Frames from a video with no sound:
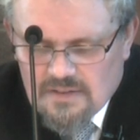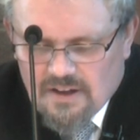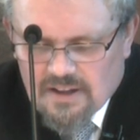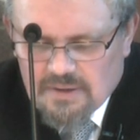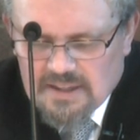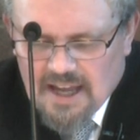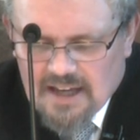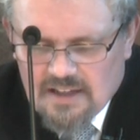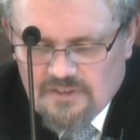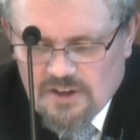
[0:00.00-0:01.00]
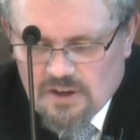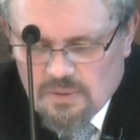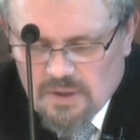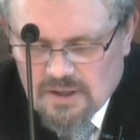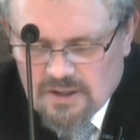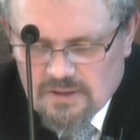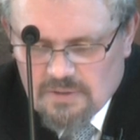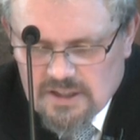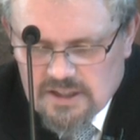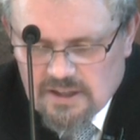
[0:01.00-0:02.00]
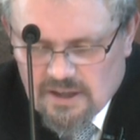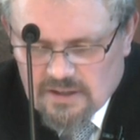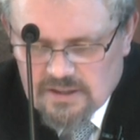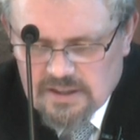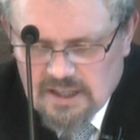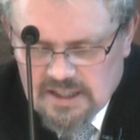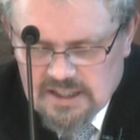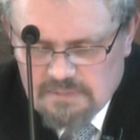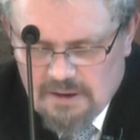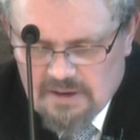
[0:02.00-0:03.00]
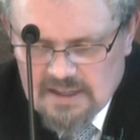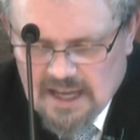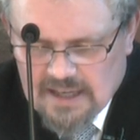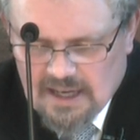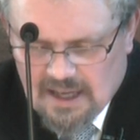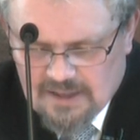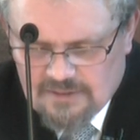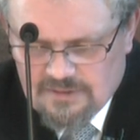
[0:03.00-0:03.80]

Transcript: Father, we thank you for your word, which to us is spirit and life.